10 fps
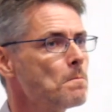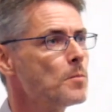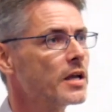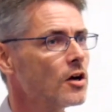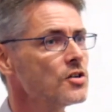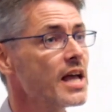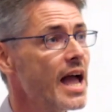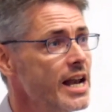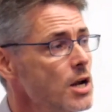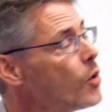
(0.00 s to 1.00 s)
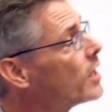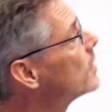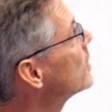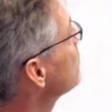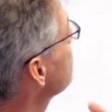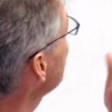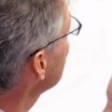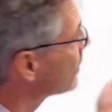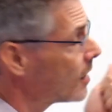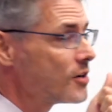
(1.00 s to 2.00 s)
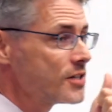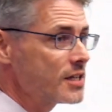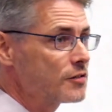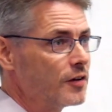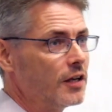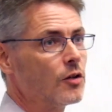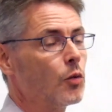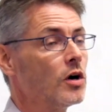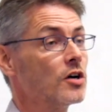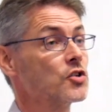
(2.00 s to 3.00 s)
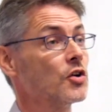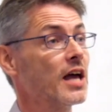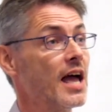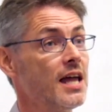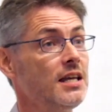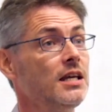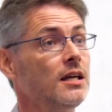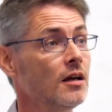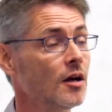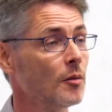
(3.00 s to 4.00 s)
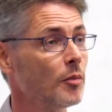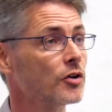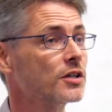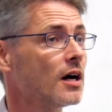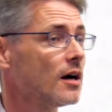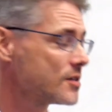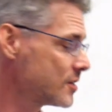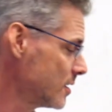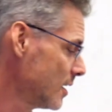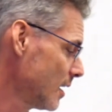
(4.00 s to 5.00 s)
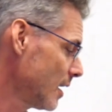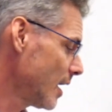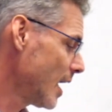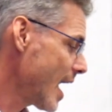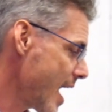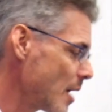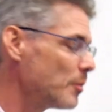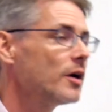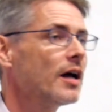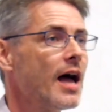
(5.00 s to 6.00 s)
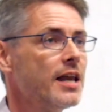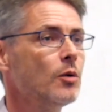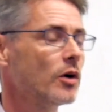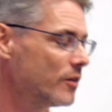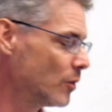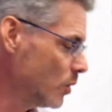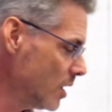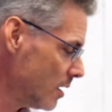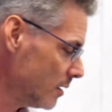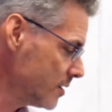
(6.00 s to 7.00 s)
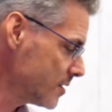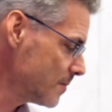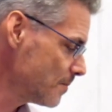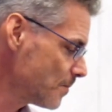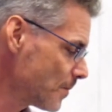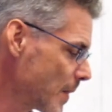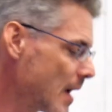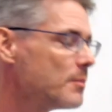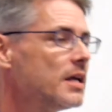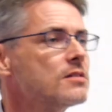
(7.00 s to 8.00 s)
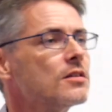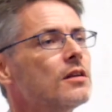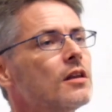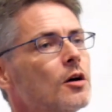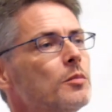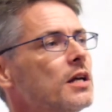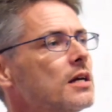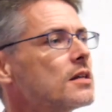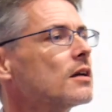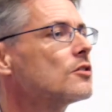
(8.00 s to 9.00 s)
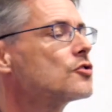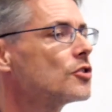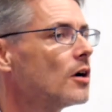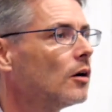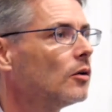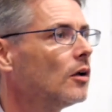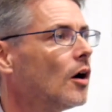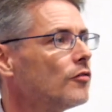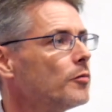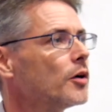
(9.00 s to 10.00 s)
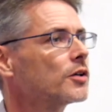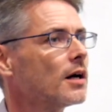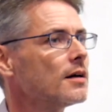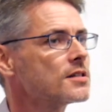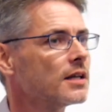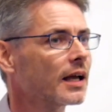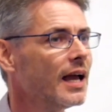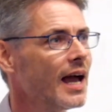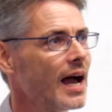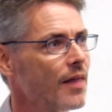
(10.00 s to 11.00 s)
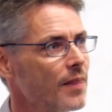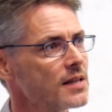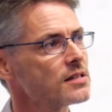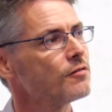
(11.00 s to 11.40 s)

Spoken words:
because anyone can make an RSS feed that works on any podcast app anywhere in the world, that means that nobody is in control of podcasting. And that's a